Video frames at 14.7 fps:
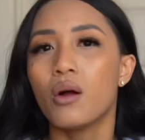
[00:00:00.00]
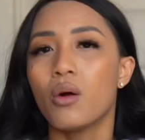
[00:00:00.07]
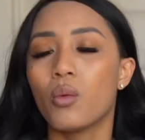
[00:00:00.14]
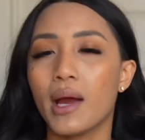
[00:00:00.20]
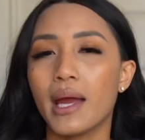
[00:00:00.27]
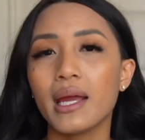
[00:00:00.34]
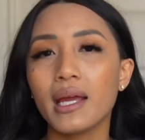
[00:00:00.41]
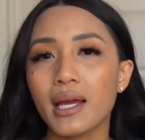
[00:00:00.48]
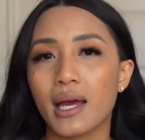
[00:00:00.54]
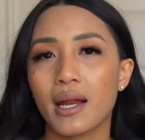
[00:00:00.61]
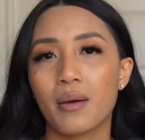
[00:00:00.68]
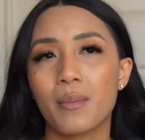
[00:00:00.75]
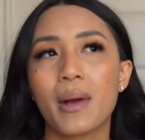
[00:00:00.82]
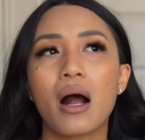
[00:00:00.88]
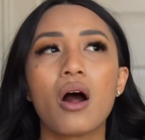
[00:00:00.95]
weighing
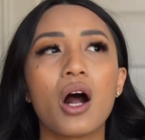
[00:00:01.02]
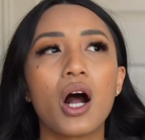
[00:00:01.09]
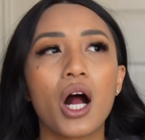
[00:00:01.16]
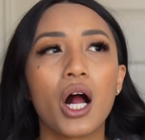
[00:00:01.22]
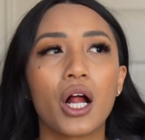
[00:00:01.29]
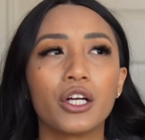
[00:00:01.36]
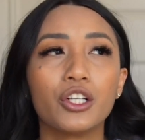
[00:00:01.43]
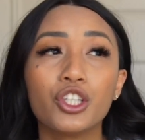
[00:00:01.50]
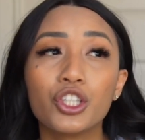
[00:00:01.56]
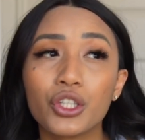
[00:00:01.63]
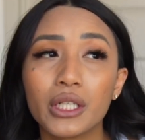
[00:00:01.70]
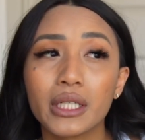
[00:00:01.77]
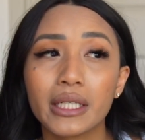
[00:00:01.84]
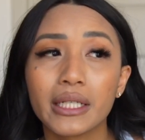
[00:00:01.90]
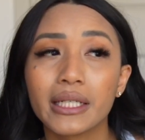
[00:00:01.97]
at about
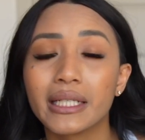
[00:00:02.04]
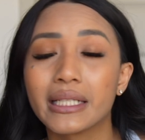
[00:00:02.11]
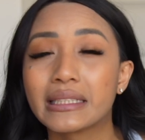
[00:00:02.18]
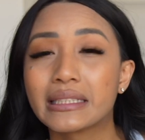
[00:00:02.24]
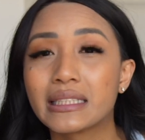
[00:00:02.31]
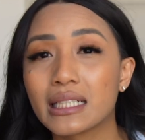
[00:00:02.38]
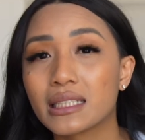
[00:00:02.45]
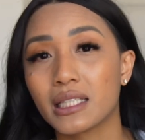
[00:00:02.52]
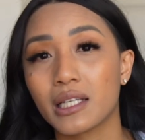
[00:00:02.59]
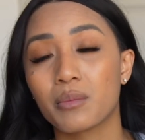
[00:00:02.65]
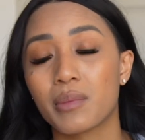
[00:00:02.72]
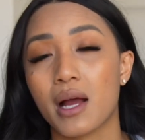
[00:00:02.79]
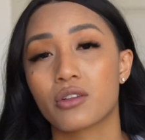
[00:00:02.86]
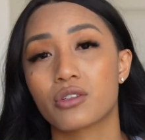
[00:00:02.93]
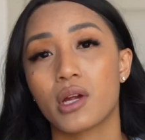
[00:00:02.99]
116
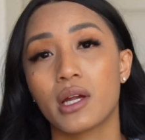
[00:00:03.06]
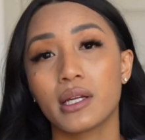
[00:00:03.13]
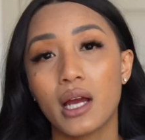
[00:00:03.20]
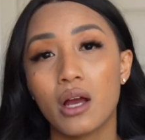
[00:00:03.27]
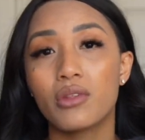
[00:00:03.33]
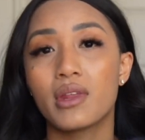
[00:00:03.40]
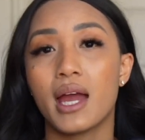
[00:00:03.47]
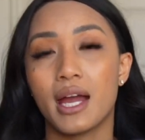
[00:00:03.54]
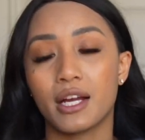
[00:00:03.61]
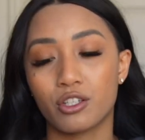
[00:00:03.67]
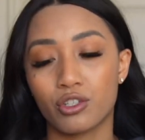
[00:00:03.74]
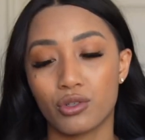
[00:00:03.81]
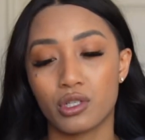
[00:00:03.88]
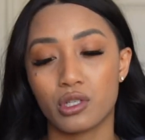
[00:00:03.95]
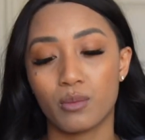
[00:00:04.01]
pounds right now, the
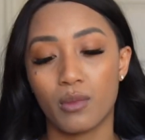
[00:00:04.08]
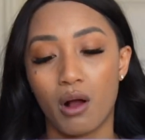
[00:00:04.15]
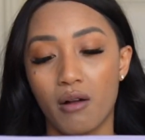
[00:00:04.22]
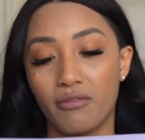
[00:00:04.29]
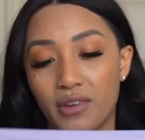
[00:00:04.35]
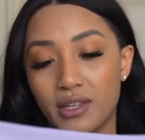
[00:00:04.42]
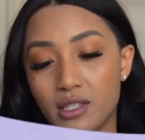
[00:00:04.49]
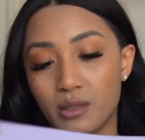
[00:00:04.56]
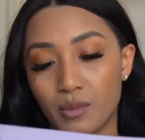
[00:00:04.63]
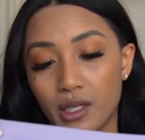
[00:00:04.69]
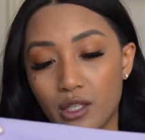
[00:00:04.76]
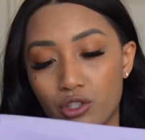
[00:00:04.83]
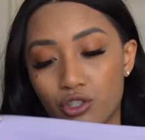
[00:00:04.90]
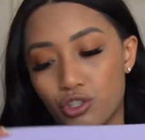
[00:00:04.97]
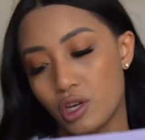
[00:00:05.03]
extra small fits
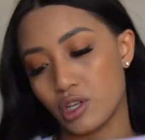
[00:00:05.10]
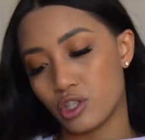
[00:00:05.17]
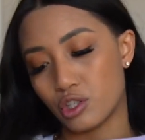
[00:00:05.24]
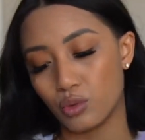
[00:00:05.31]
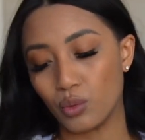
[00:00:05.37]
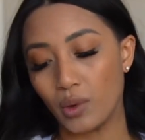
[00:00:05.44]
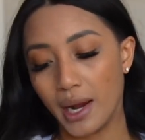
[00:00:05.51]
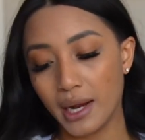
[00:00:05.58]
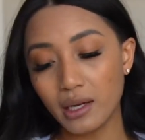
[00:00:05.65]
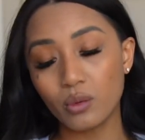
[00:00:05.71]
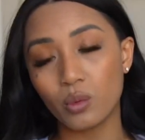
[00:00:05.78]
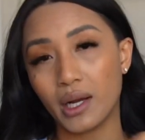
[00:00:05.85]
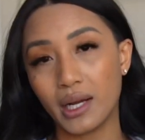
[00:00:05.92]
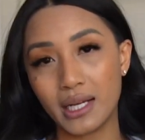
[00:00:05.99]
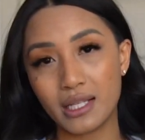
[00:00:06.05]
me just right
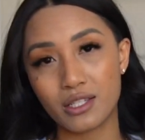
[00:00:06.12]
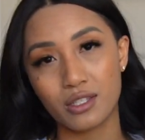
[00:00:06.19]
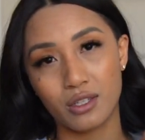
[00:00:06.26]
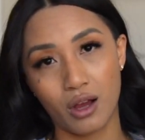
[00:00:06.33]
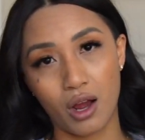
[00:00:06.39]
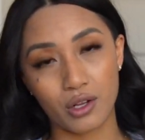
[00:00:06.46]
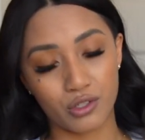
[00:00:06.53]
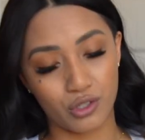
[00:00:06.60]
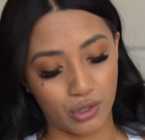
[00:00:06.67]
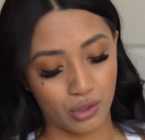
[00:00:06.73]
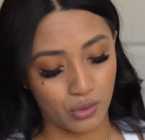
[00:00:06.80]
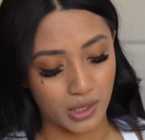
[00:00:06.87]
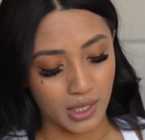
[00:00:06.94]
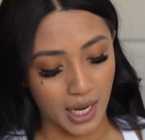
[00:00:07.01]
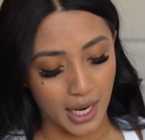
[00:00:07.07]
where it's not
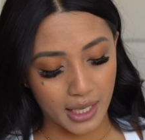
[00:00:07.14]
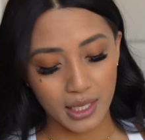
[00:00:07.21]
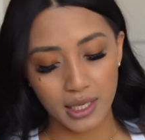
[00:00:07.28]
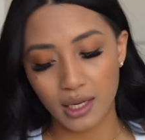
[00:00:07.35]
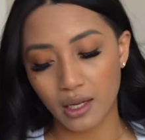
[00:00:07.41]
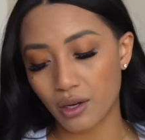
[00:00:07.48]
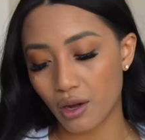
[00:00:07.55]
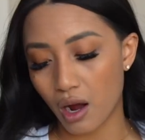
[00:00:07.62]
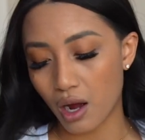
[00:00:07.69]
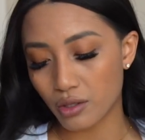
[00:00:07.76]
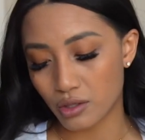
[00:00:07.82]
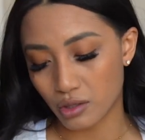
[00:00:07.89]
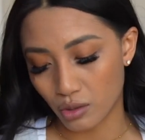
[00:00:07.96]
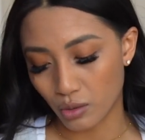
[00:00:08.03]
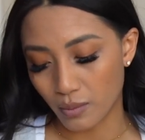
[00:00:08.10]
too tight and not
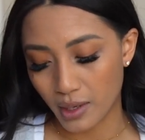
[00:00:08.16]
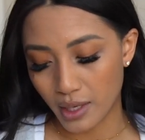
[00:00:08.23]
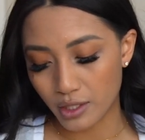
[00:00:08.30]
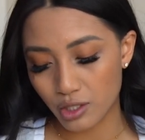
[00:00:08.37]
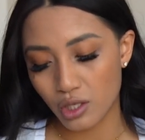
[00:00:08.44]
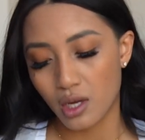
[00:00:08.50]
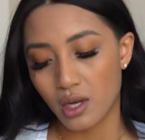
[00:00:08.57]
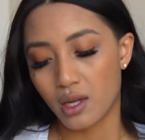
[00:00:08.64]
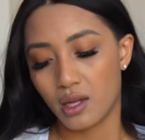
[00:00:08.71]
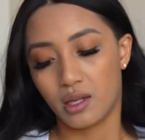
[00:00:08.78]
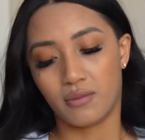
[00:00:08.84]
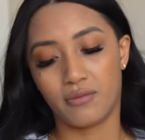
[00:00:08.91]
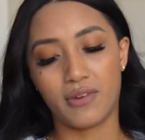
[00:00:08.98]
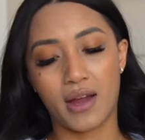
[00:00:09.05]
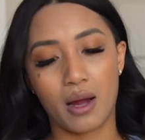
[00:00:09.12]
too much
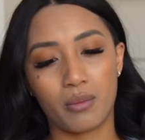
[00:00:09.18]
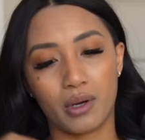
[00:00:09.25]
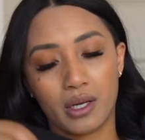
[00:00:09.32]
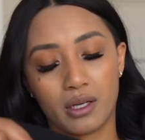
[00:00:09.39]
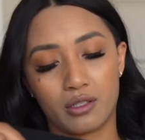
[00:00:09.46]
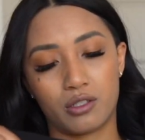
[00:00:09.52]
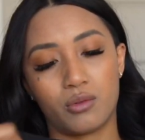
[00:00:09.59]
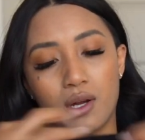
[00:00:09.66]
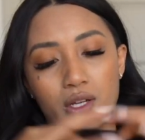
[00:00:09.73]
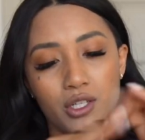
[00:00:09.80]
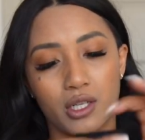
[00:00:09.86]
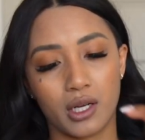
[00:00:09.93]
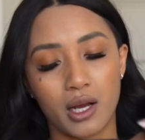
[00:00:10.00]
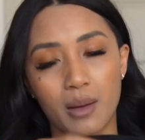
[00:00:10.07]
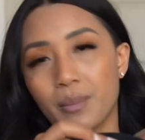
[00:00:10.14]
fabric
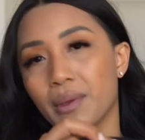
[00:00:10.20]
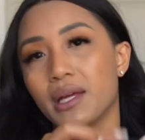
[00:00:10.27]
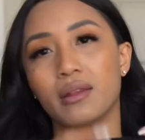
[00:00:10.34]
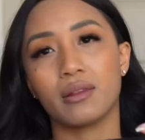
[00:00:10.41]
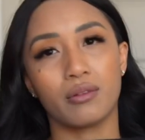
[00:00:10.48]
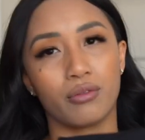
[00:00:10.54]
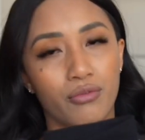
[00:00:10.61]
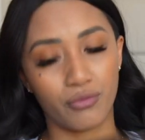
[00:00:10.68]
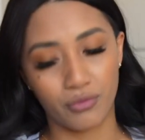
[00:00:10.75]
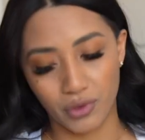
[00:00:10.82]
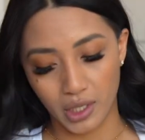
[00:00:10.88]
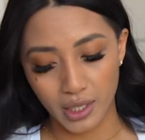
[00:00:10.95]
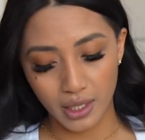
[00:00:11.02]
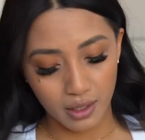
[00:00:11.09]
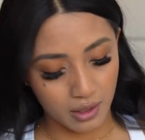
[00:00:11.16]
scrunching up in the
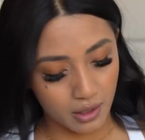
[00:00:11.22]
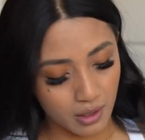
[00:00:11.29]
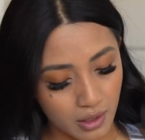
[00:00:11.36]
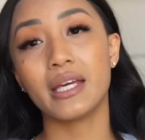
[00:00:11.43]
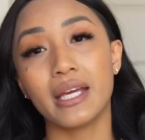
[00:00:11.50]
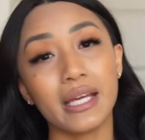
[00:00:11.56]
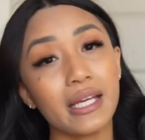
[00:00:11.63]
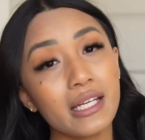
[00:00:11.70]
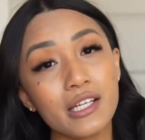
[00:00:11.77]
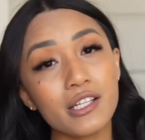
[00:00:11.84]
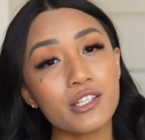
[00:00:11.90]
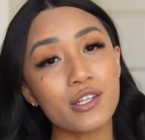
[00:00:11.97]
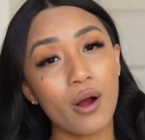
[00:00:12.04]
front. These